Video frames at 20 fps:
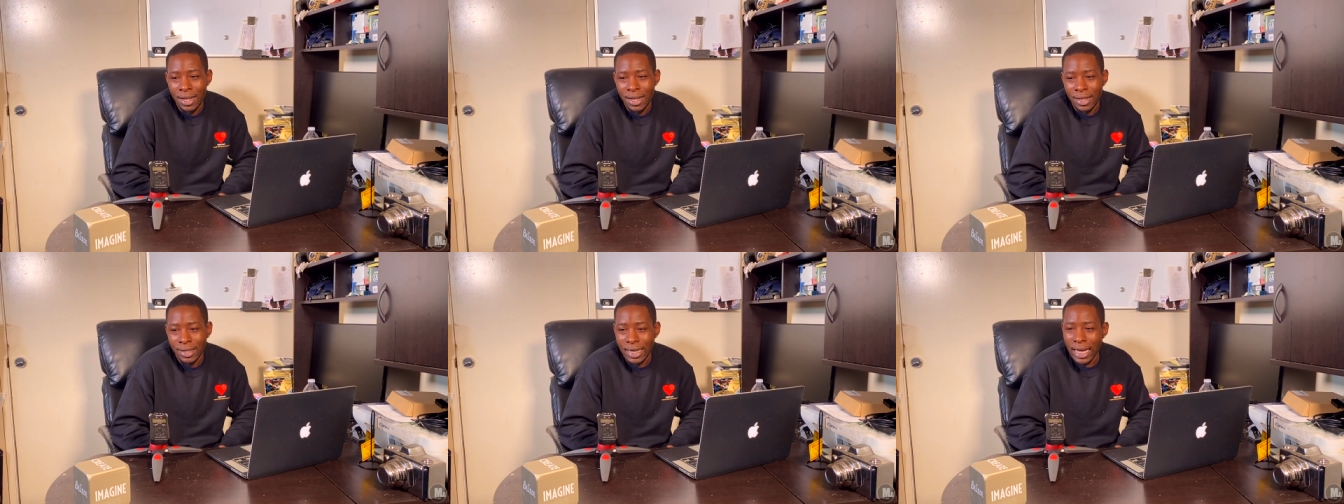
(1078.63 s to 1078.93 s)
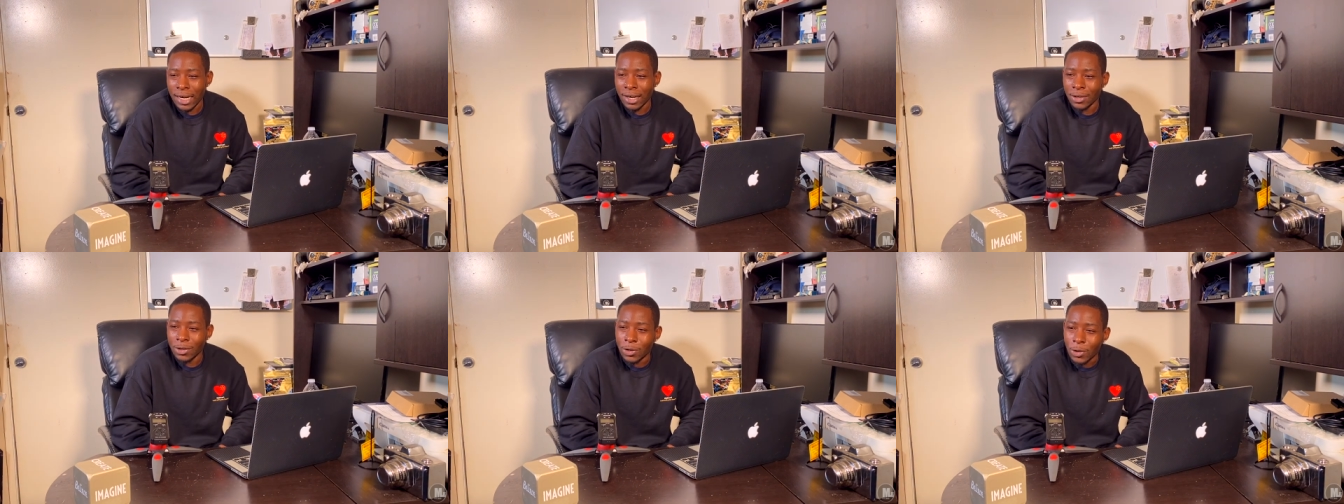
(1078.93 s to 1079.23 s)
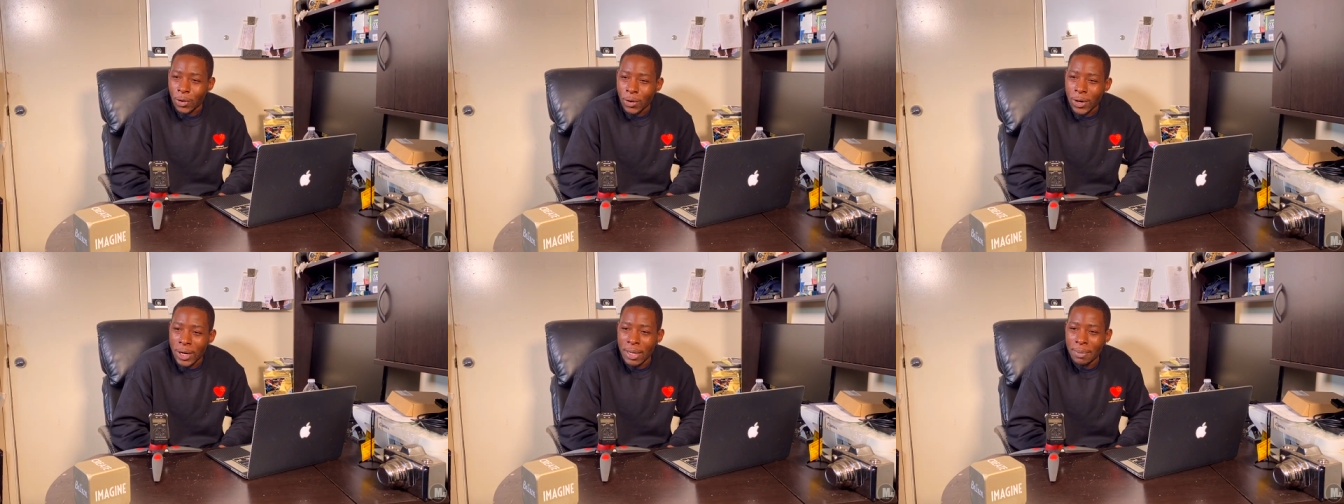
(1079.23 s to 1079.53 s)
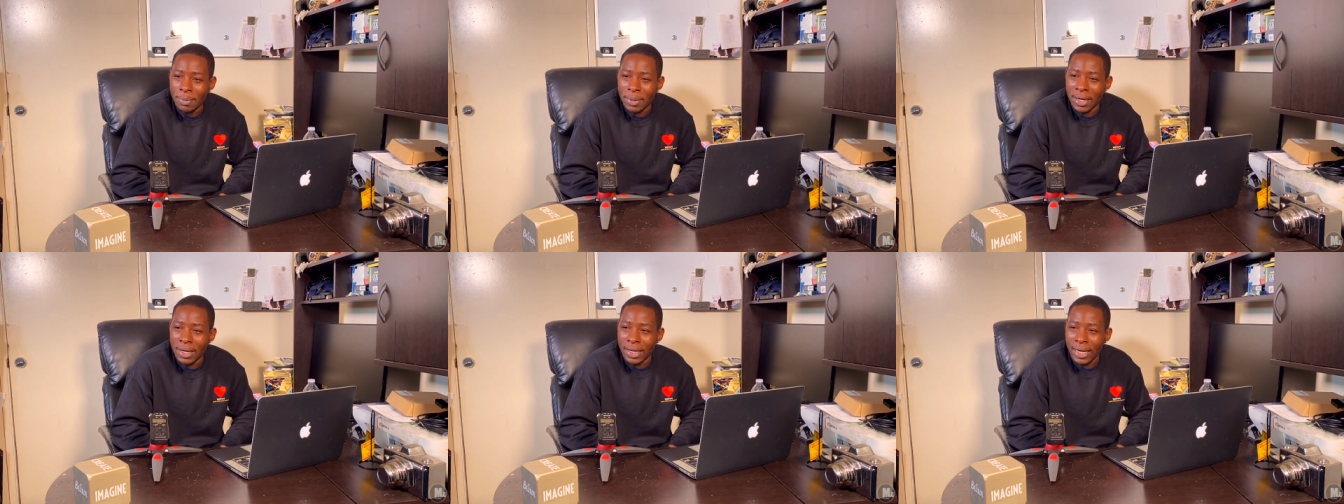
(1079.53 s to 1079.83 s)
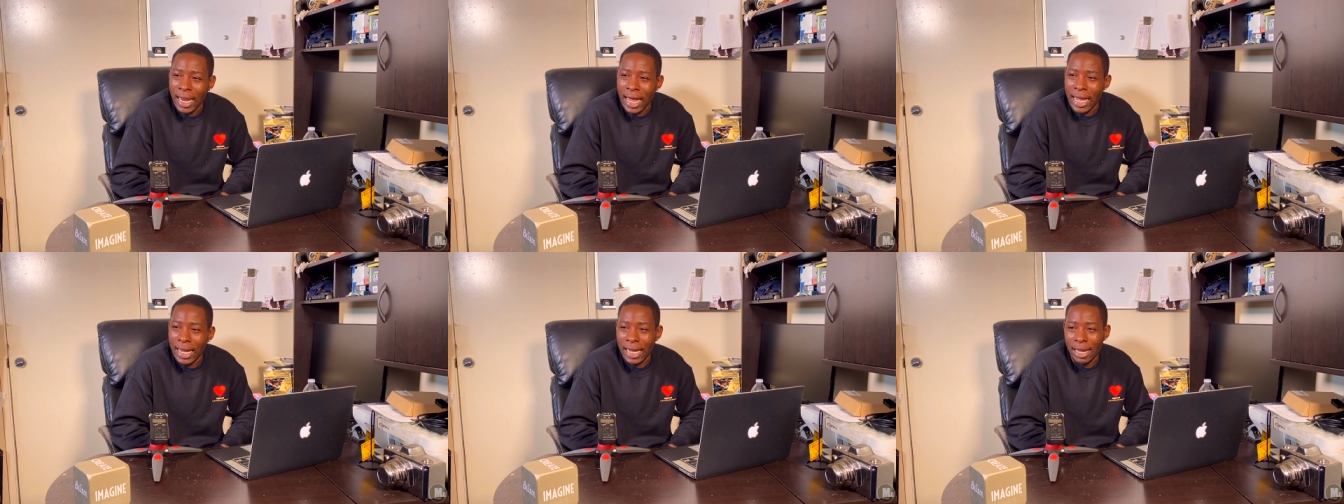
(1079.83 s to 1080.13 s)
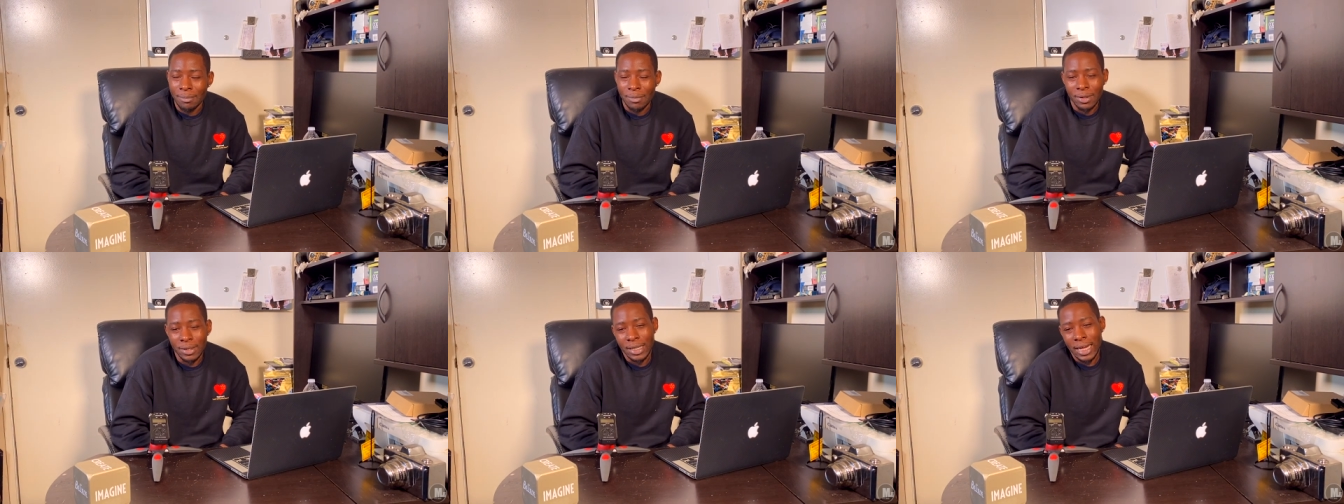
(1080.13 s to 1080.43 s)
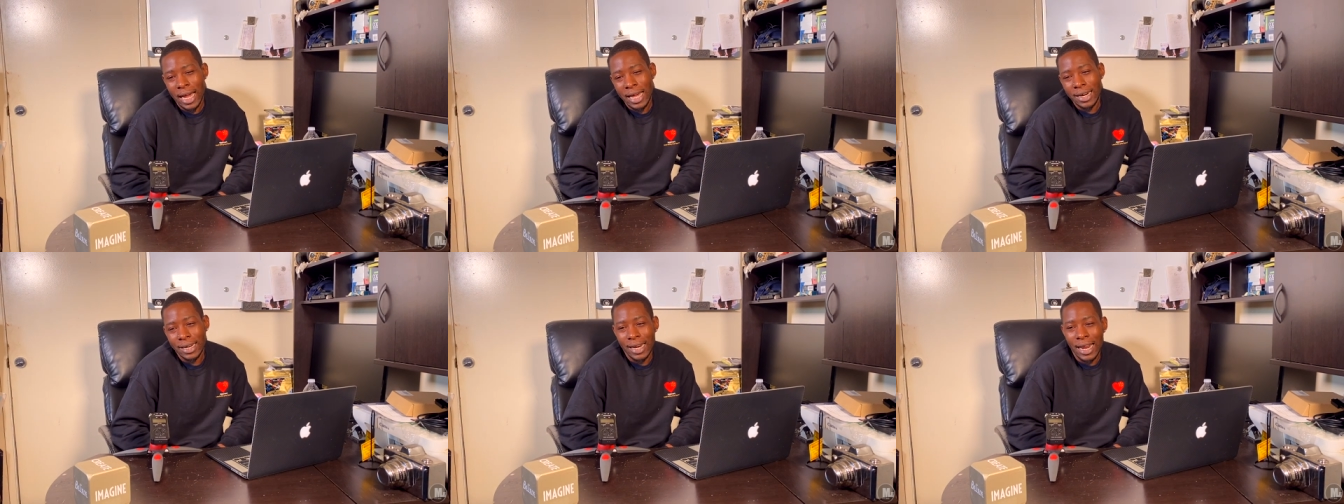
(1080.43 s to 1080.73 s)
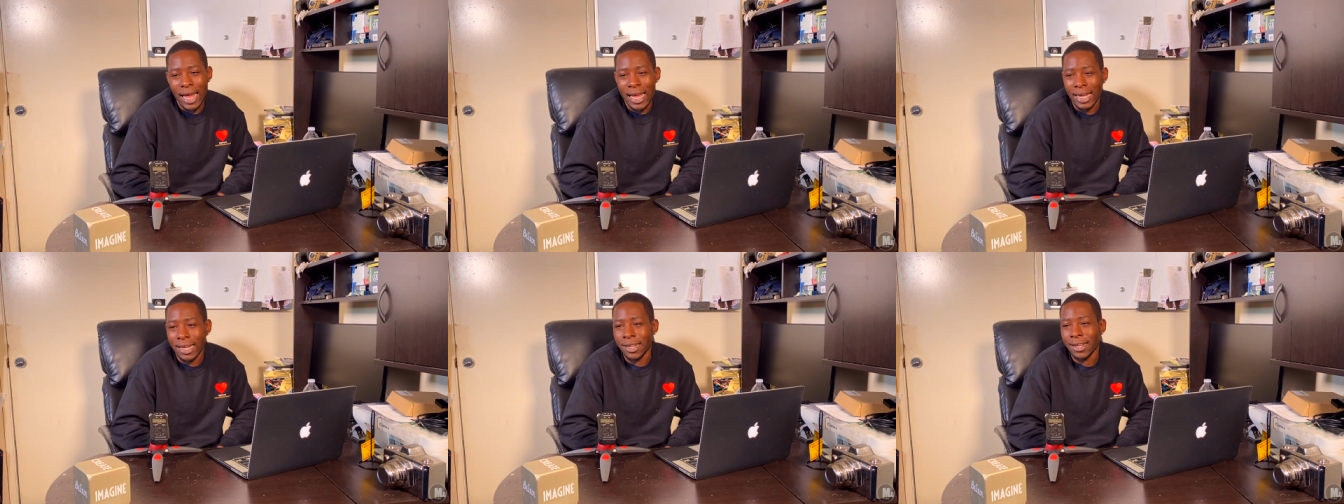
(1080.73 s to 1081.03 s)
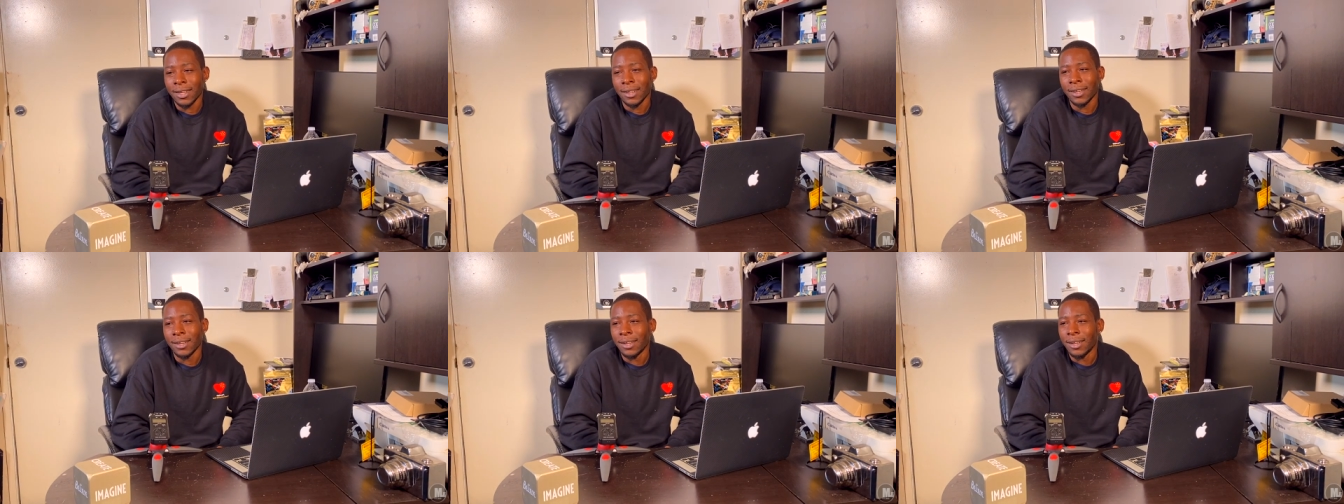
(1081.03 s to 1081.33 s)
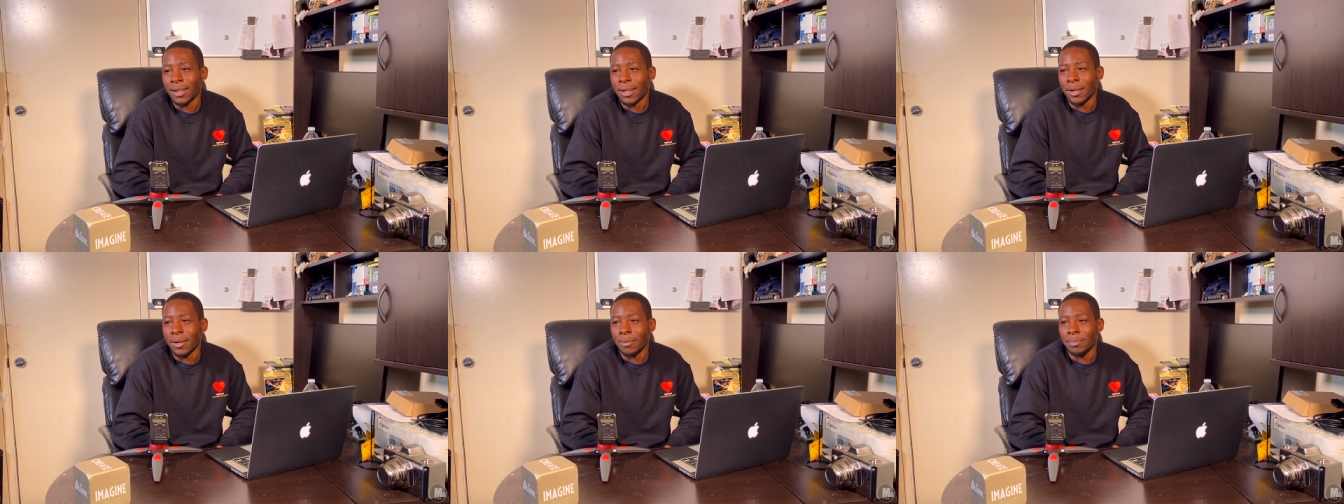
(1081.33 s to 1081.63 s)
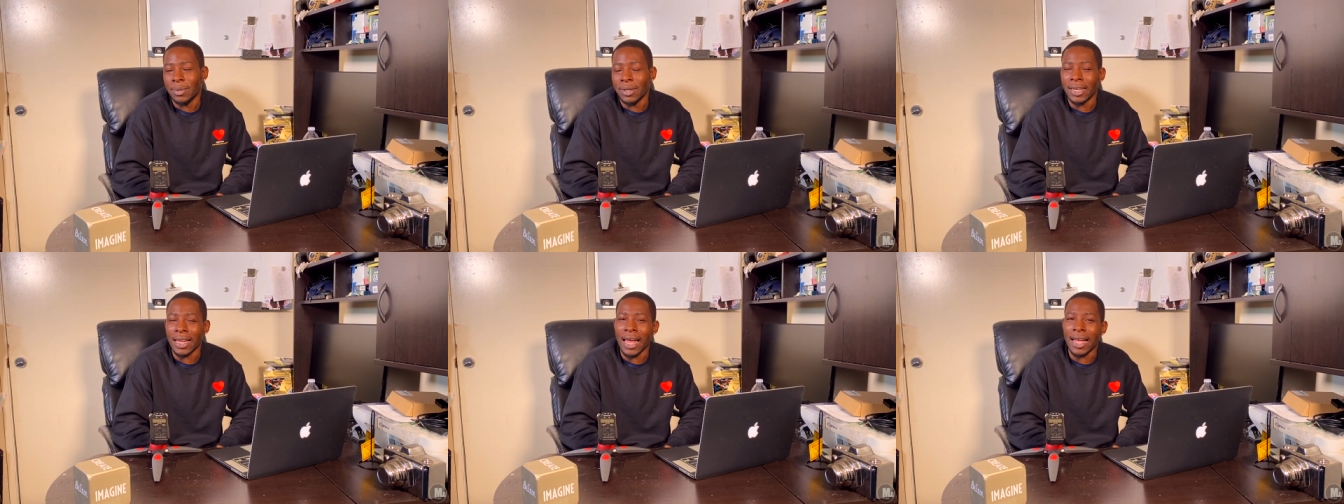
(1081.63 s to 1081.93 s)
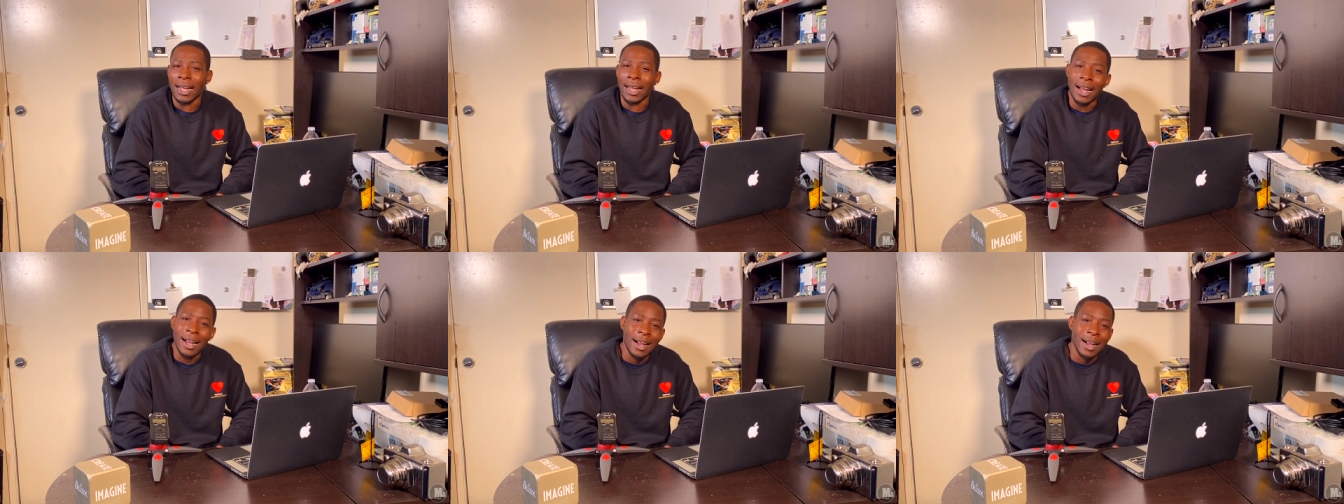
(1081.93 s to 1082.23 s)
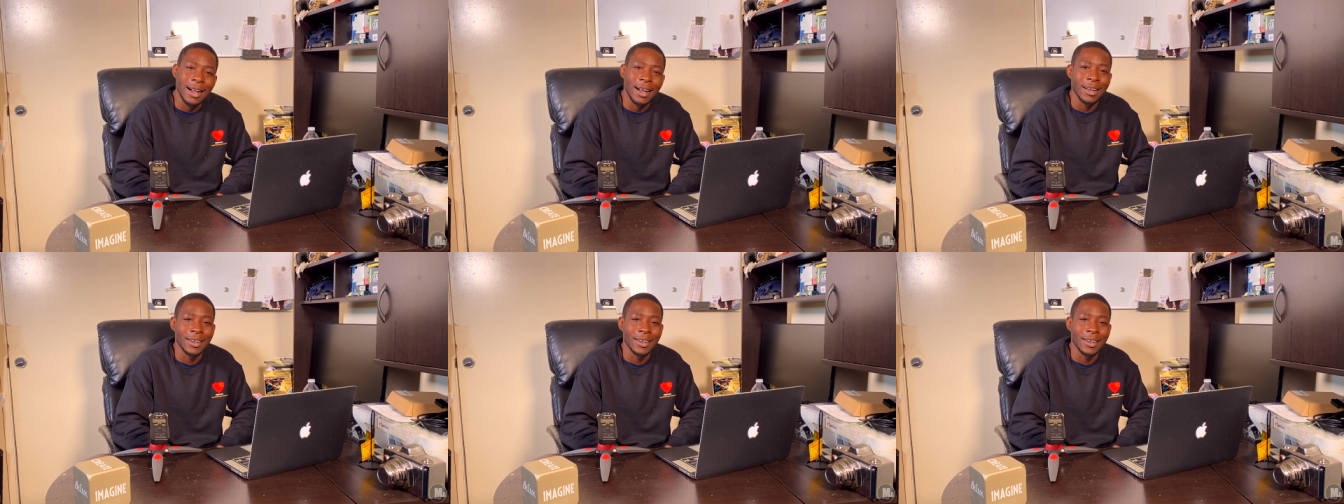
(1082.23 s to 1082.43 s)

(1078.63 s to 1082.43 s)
not annoyed, but like I'm gonna kind of like be like, ah,